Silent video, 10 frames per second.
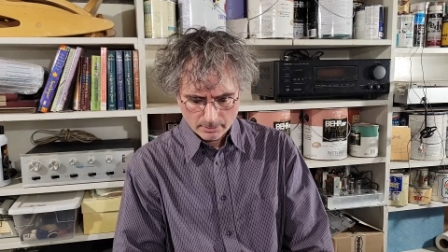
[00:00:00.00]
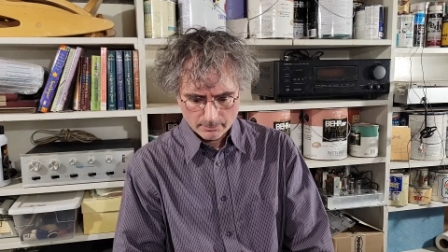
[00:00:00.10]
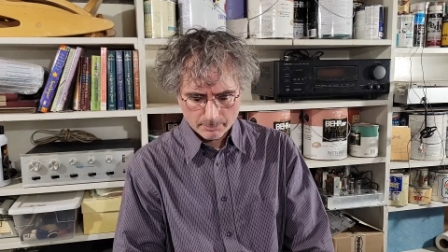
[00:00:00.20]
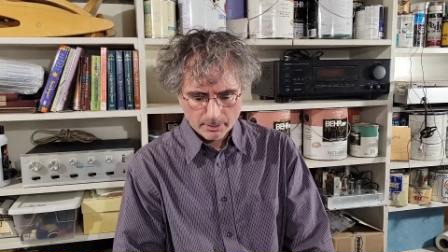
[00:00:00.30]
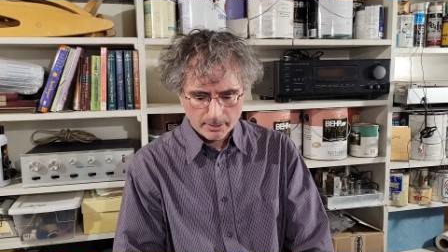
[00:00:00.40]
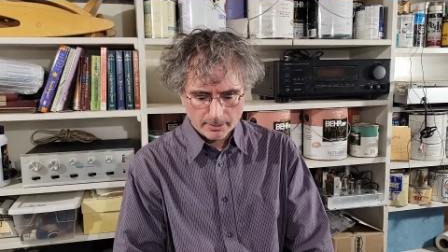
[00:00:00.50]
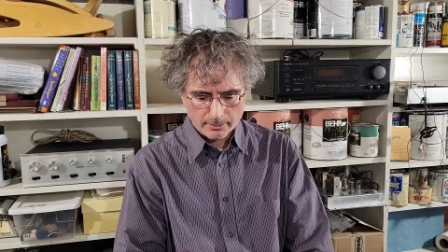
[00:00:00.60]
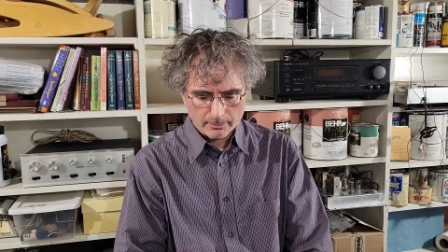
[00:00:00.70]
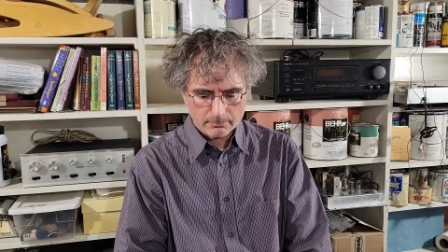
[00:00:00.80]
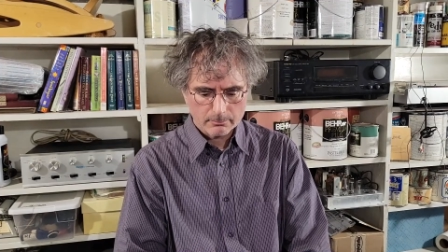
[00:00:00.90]

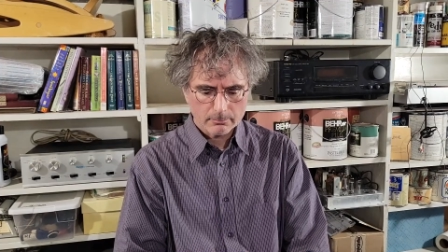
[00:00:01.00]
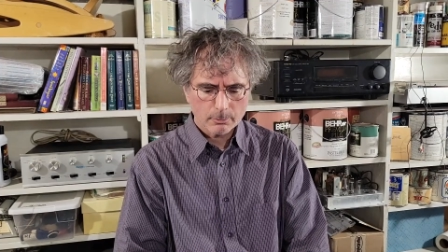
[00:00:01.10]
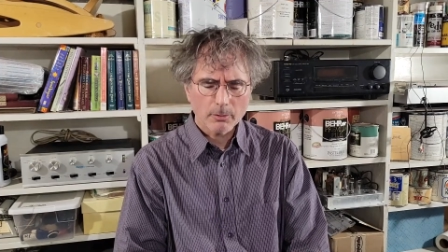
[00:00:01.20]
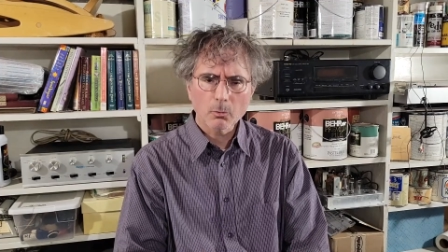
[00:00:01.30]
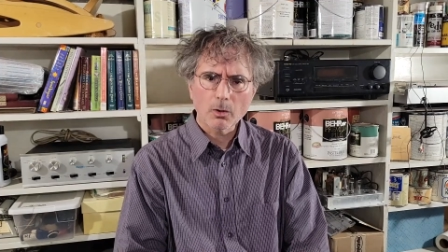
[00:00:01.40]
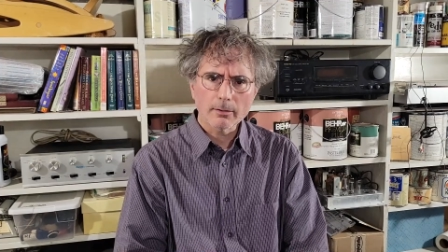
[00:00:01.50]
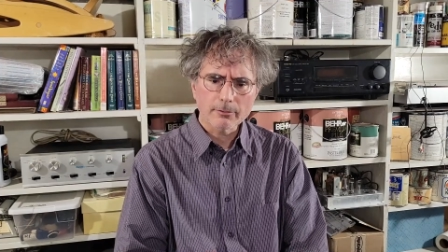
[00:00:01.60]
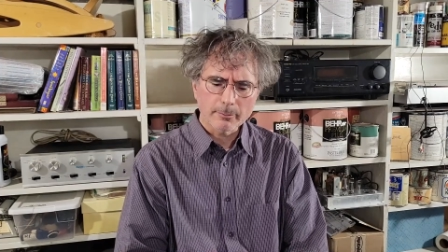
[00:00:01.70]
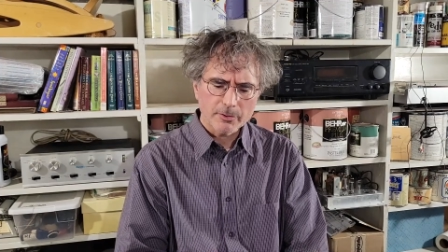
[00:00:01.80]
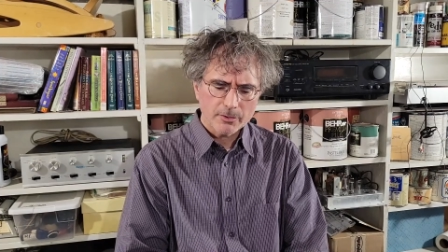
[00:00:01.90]
implying that 1 watt
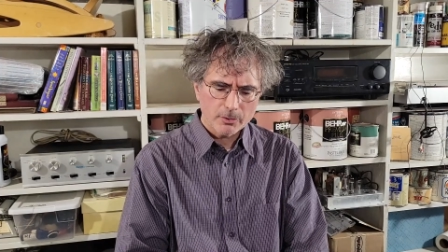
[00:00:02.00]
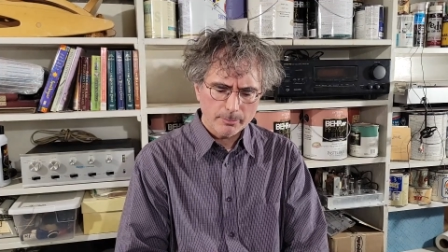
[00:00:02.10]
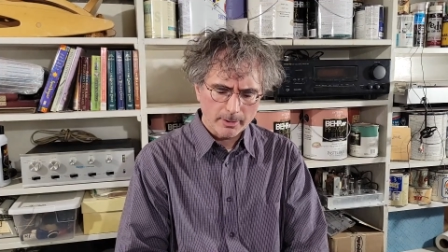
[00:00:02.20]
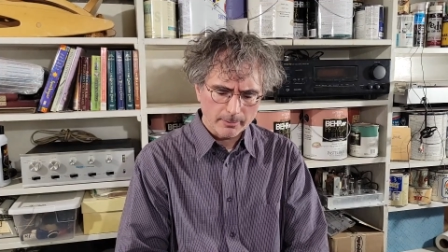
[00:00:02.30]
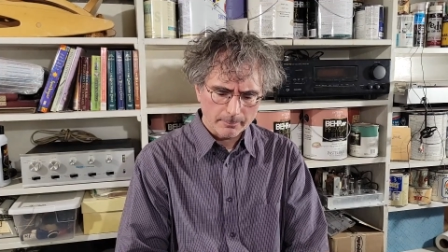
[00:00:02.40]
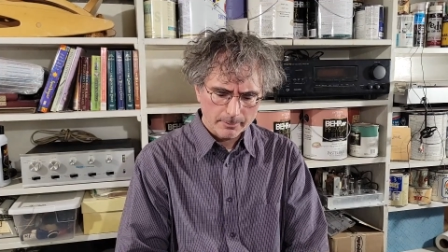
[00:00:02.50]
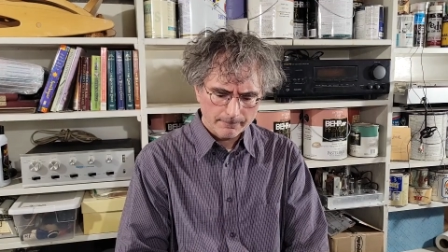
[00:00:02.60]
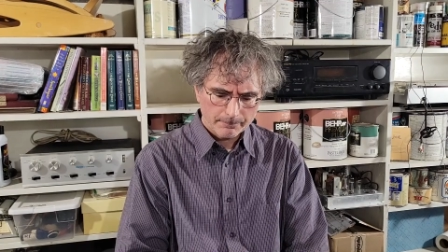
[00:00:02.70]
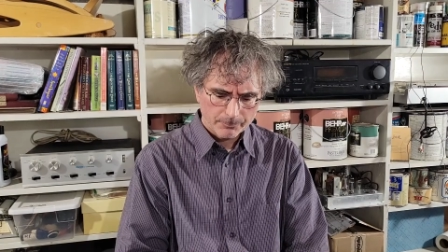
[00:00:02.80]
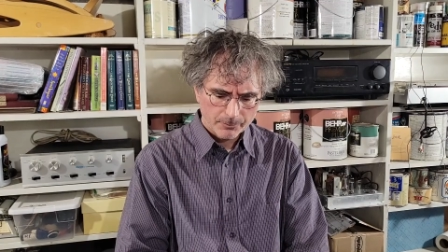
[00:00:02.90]
from a tube amp
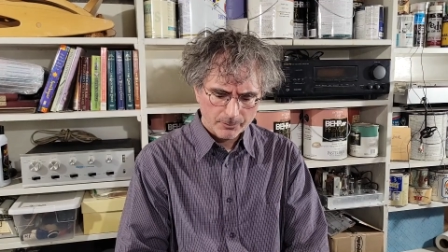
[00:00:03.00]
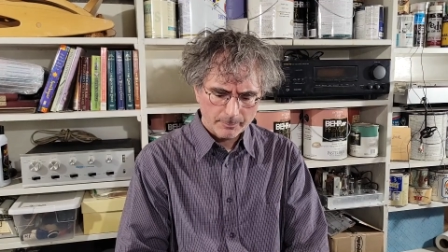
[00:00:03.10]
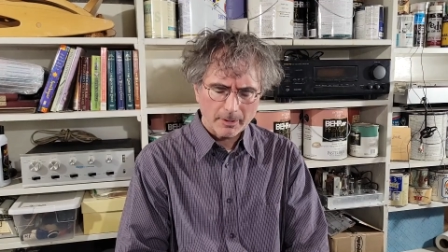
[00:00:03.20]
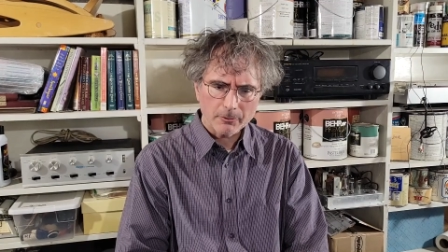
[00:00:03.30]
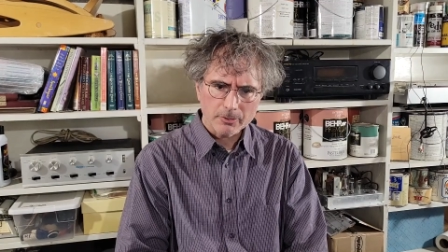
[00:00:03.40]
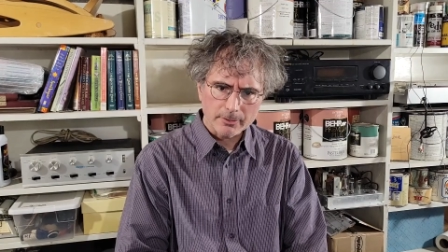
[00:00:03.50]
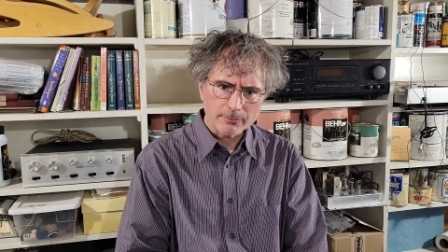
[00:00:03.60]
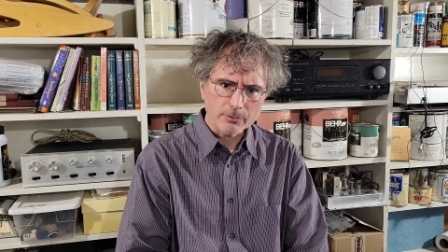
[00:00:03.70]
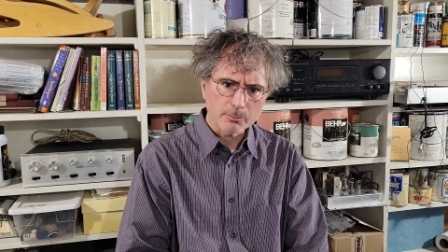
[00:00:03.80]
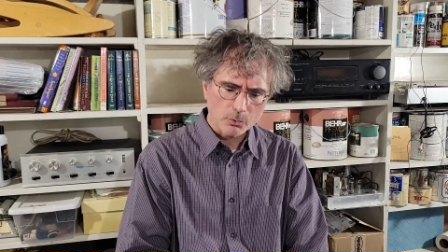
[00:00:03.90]
somehow
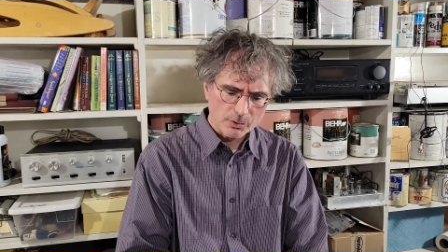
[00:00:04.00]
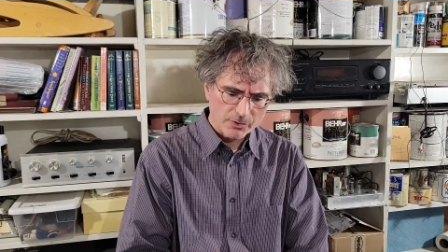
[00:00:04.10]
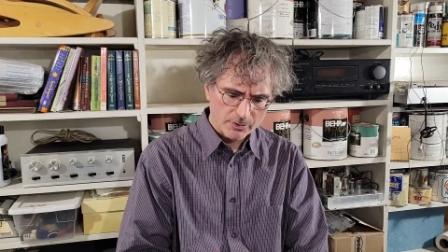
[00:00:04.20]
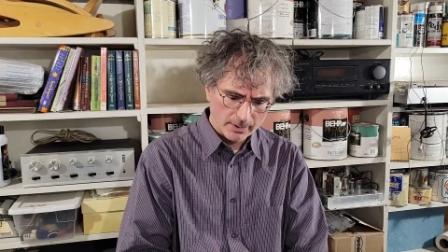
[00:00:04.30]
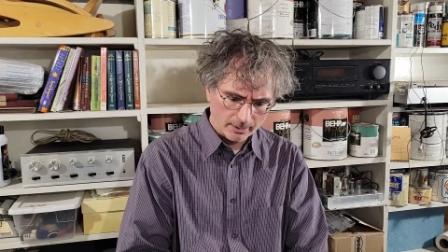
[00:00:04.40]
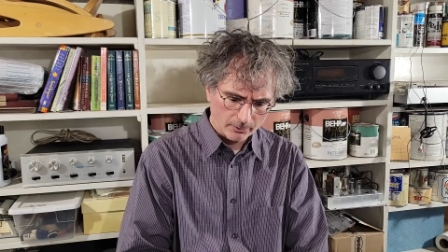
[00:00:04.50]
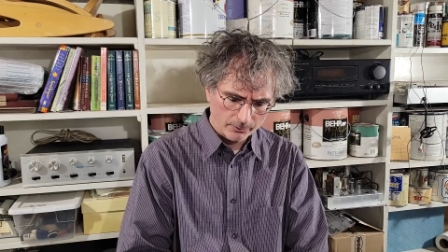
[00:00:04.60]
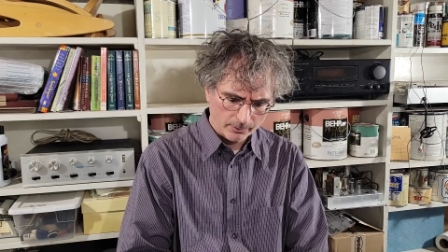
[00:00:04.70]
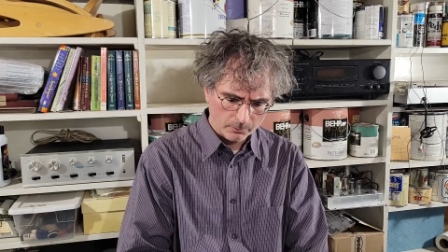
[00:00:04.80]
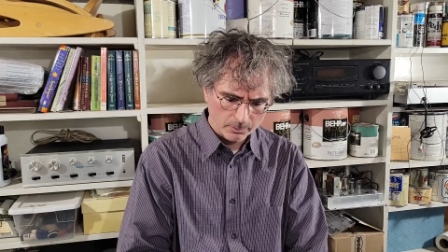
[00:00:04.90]
delivers more
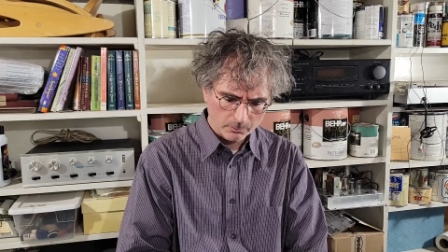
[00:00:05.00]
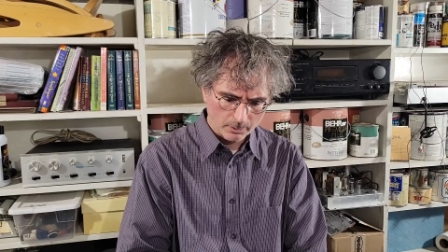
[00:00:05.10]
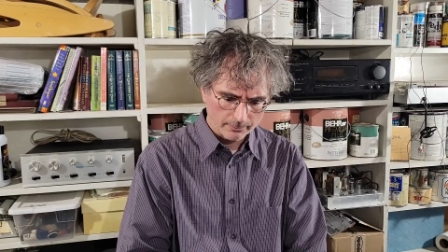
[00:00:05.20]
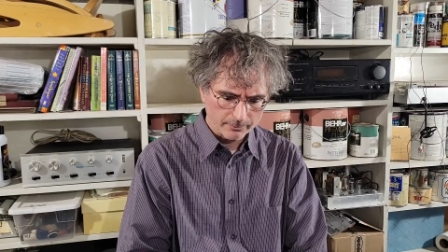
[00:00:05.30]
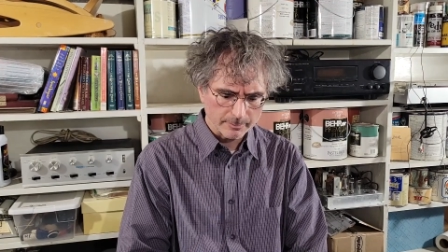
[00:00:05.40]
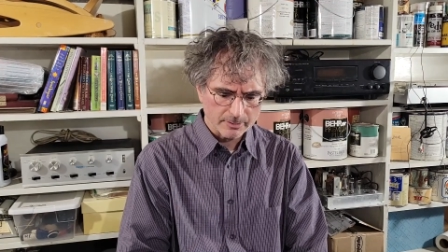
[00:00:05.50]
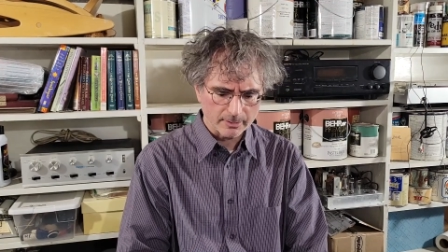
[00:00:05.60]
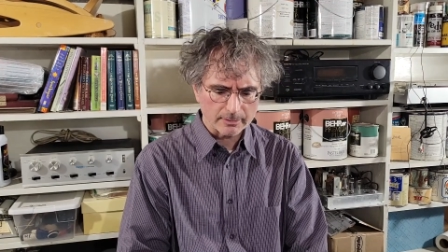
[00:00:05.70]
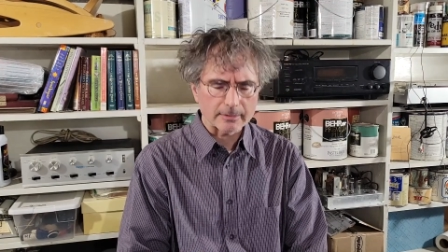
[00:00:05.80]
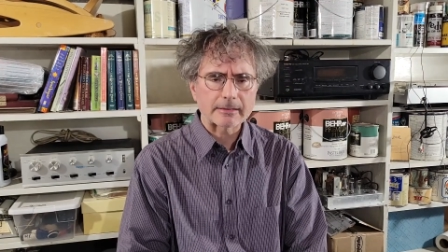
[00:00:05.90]
sound than 1 watt from a
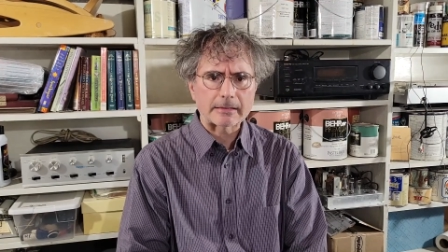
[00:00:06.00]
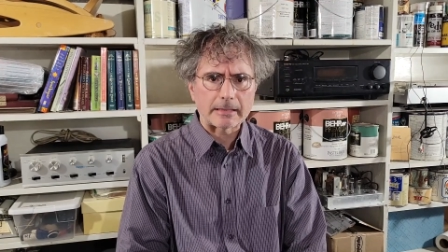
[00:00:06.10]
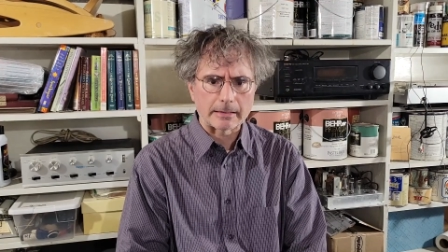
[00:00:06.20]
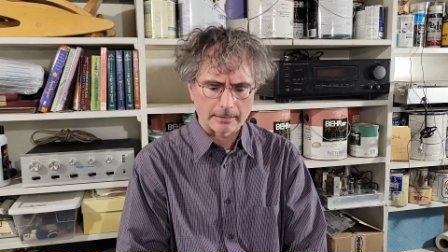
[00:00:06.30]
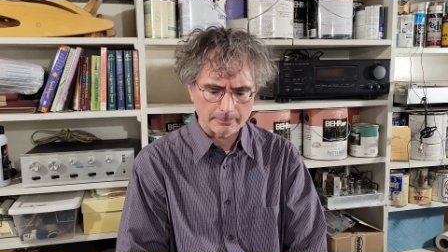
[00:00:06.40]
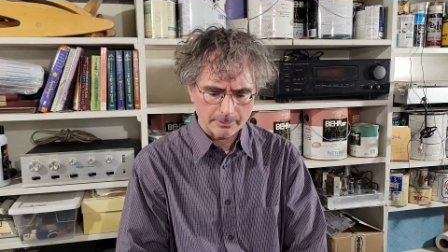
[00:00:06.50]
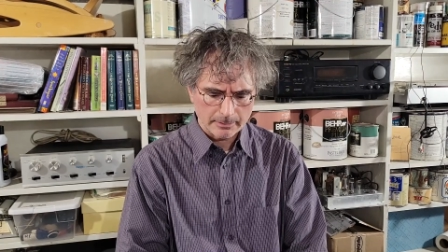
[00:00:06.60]
solid state amp,